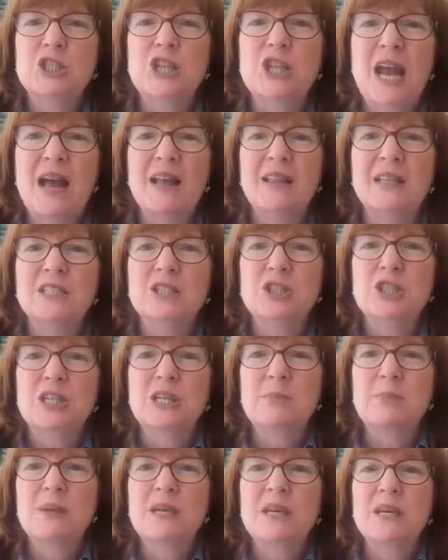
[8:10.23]

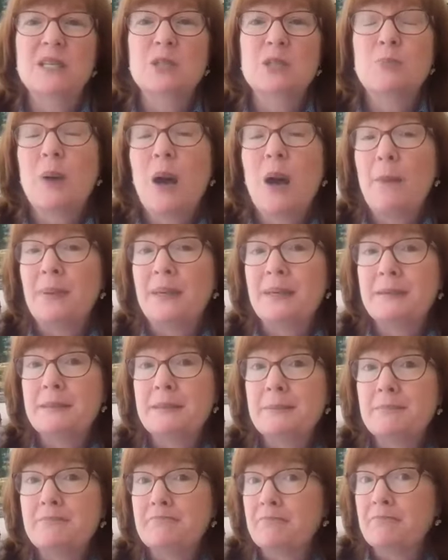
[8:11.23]
challenging because
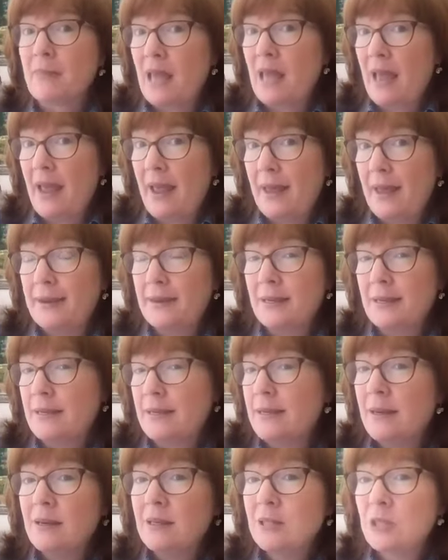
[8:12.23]
puppies and
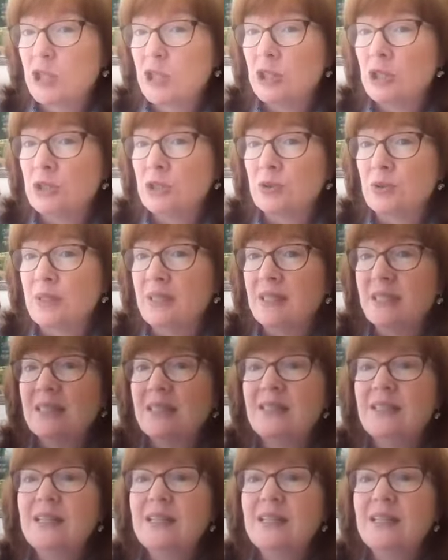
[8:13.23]
young children